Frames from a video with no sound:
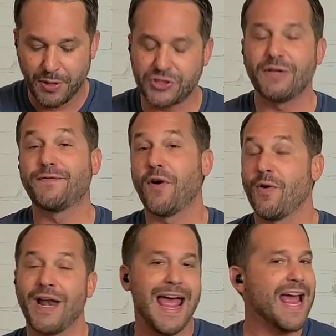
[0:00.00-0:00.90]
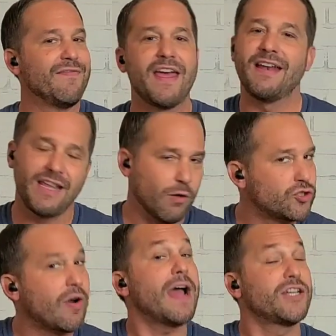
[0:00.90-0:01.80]
and then,
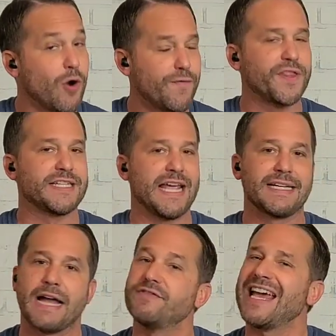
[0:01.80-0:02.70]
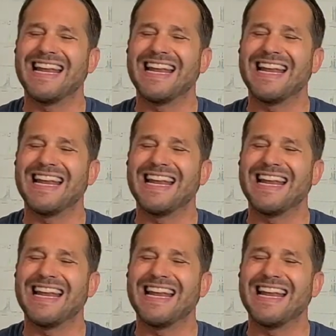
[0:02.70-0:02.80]
trying to go for the takedowns.